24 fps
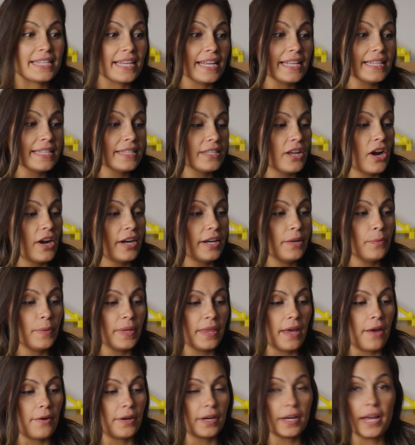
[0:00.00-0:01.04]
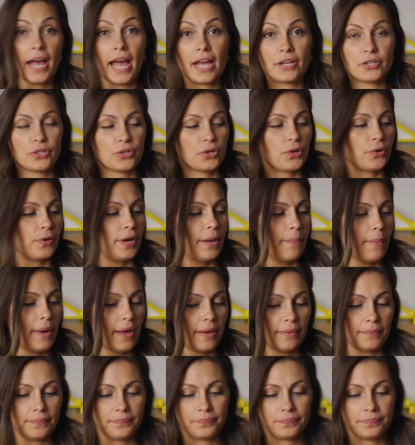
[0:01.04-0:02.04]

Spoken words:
get started with our cashew crema.